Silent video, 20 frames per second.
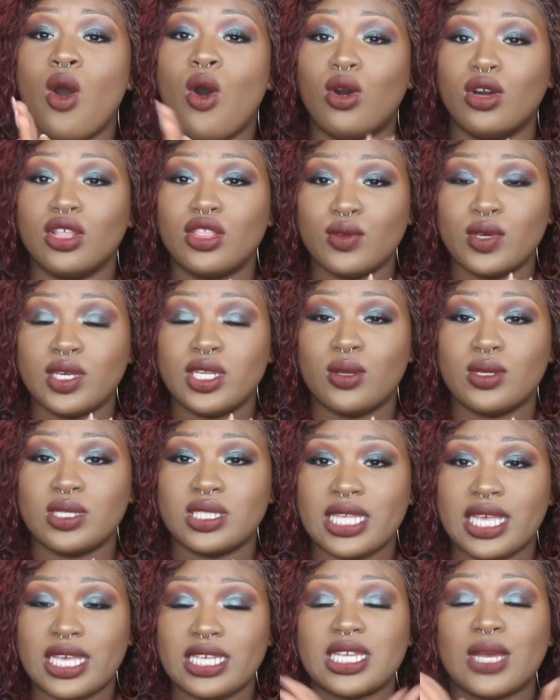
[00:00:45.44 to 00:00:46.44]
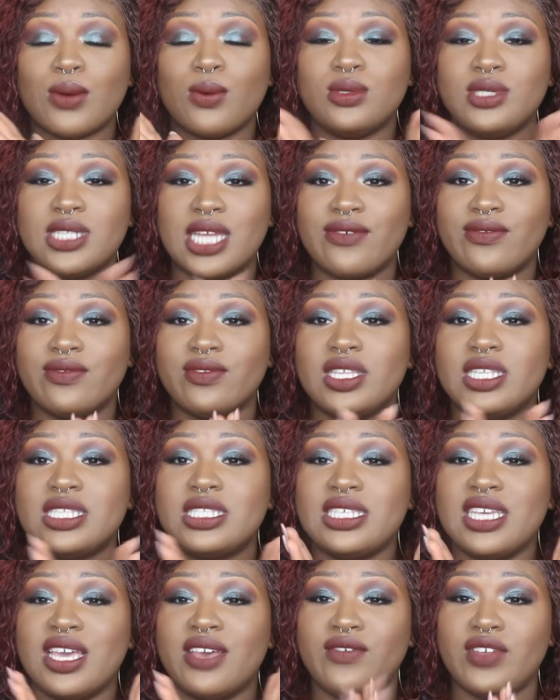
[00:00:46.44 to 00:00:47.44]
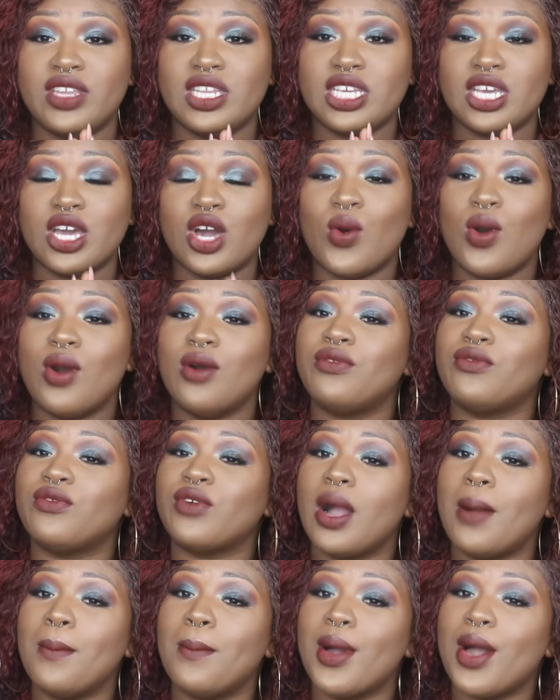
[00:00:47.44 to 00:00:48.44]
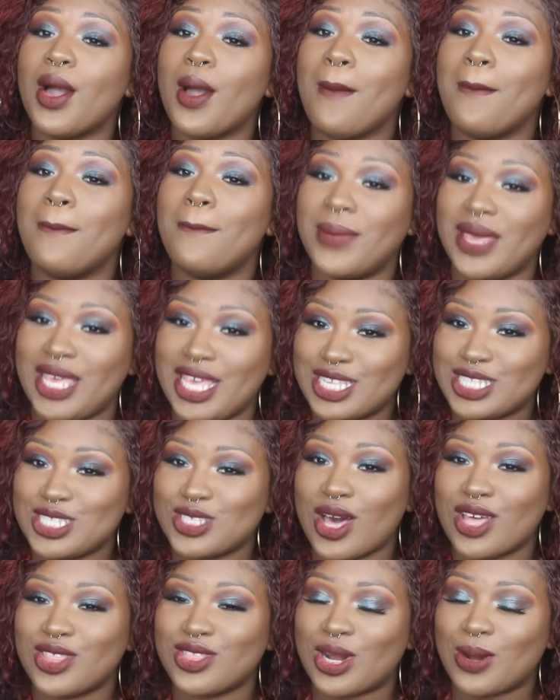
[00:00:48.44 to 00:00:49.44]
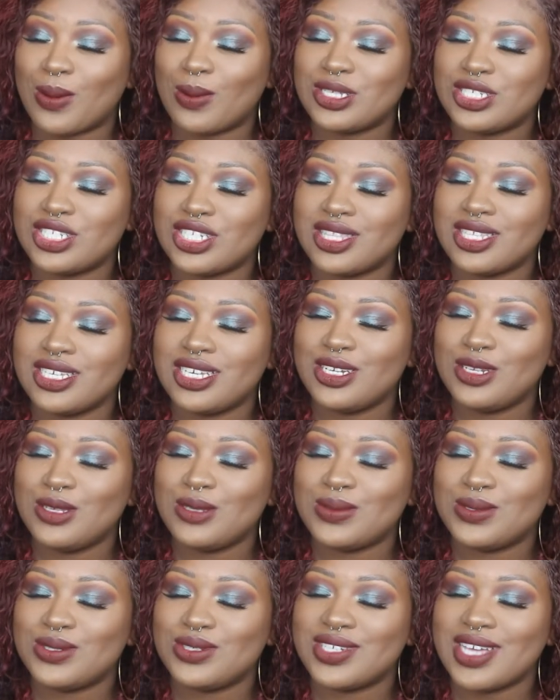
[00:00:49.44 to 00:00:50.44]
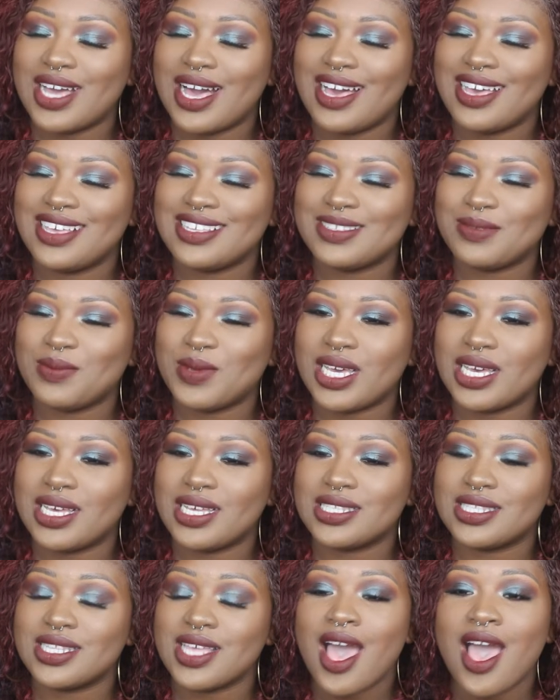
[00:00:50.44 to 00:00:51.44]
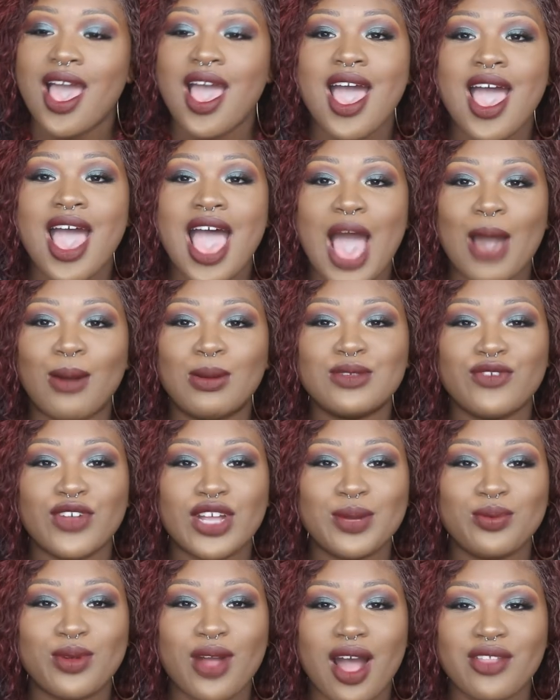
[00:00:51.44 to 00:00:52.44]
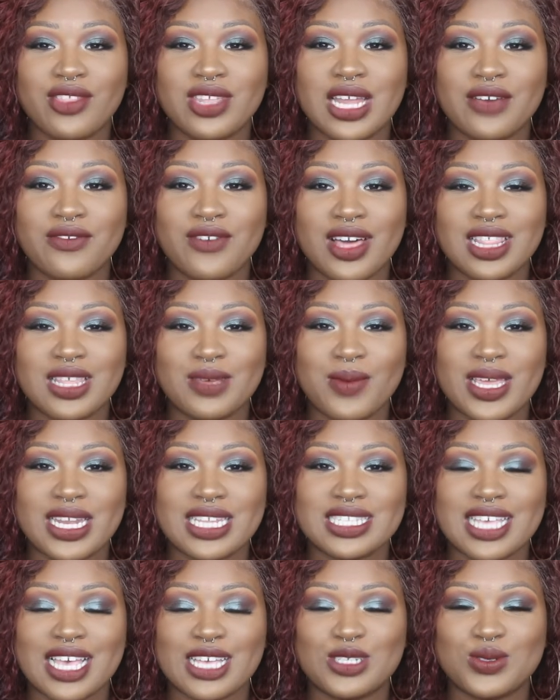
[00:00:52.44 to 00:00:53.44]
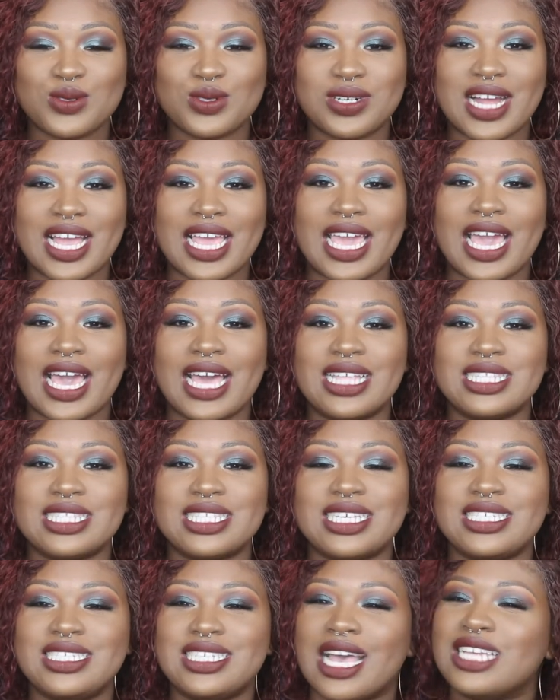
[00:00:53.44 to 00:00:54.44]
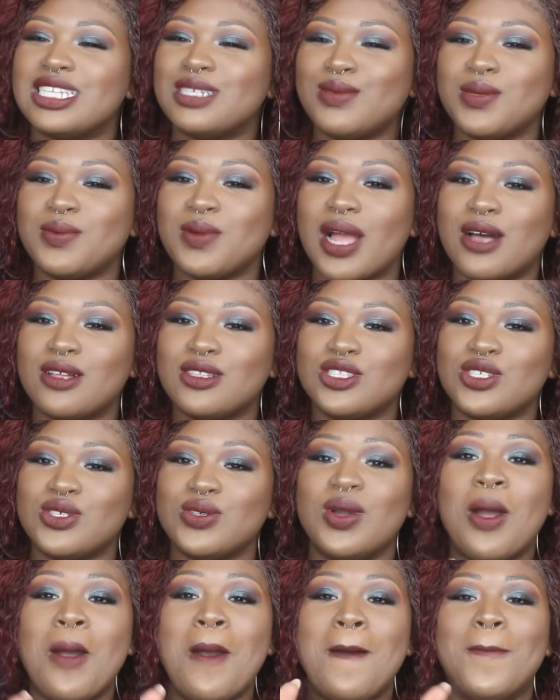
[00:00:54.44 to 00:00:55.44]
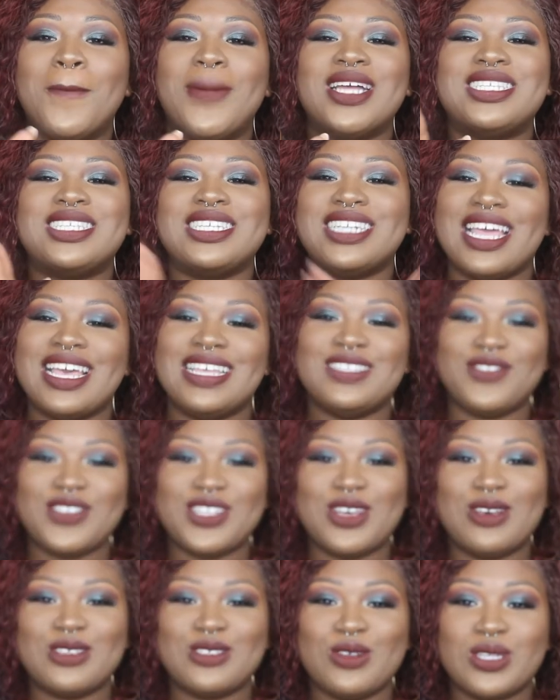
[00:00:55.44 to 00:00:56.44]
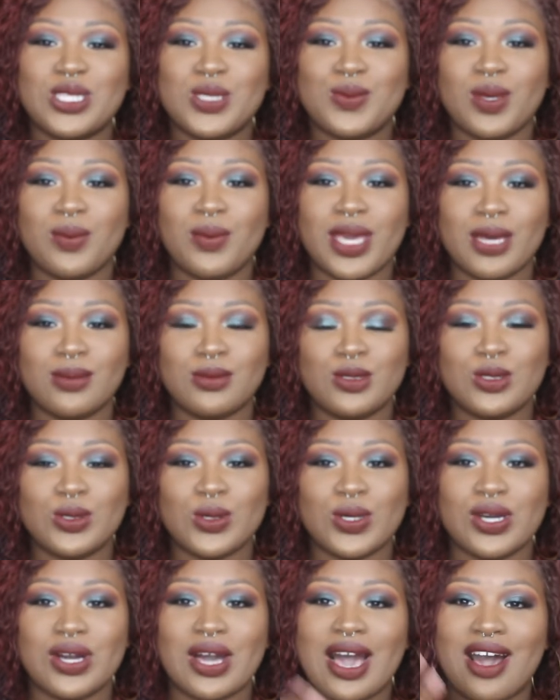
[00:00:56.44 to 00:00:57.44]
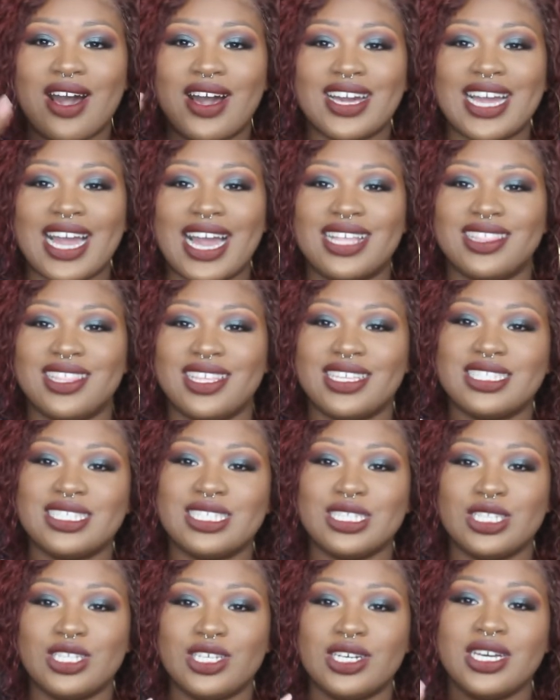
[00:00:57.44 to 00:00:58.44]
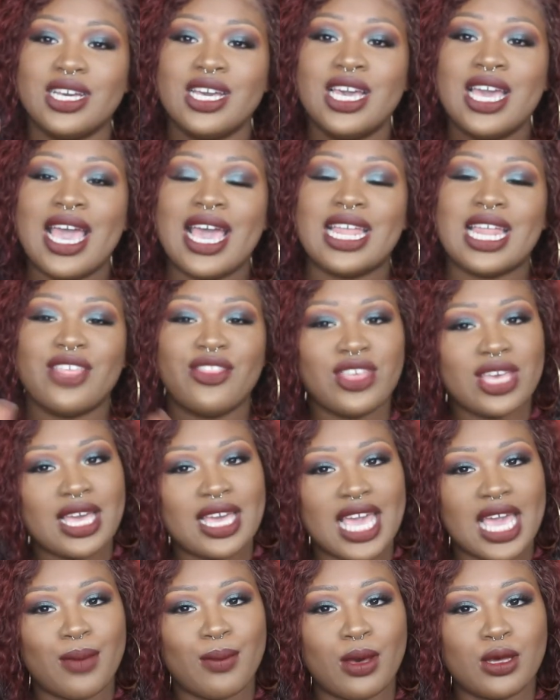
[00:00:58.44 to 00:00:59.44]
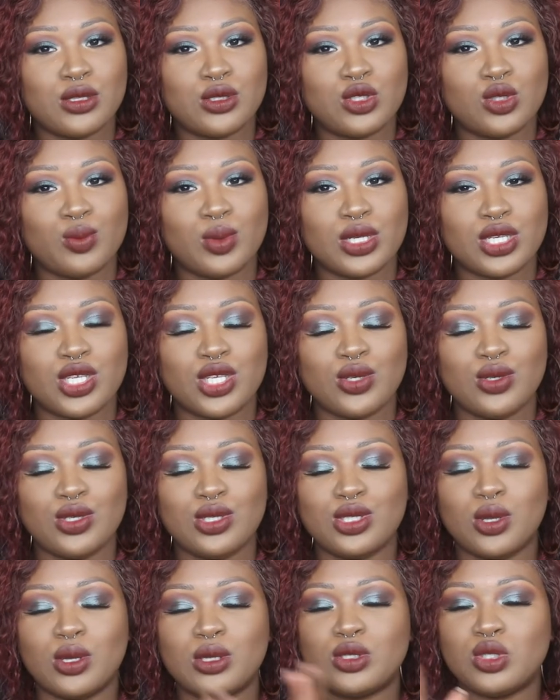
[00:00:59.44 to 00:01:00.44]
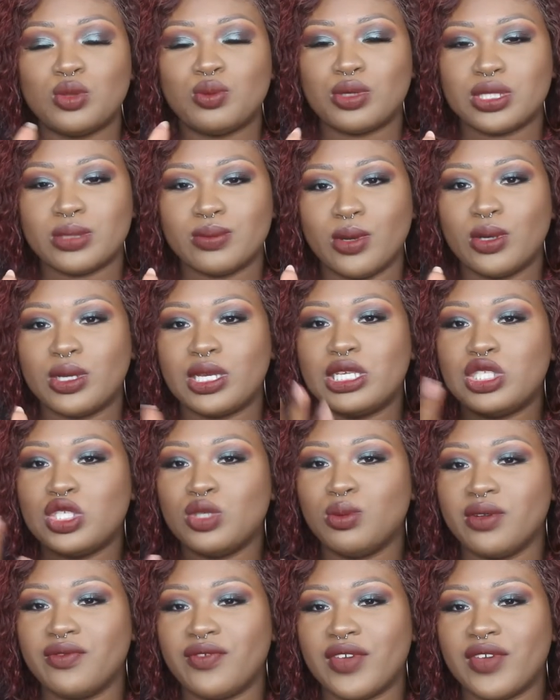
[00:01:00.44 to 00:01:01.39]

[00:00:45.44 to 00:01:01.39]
all three of those days y'all will definitely see a video from me. So I thought I would share the good news with you guys, because I was very proud that I finally made a schedule, and y'all should be proud too. But today's video is going to be a makeup tutorial on how I got this look, and I think it came out super cute, you know, super smoky, super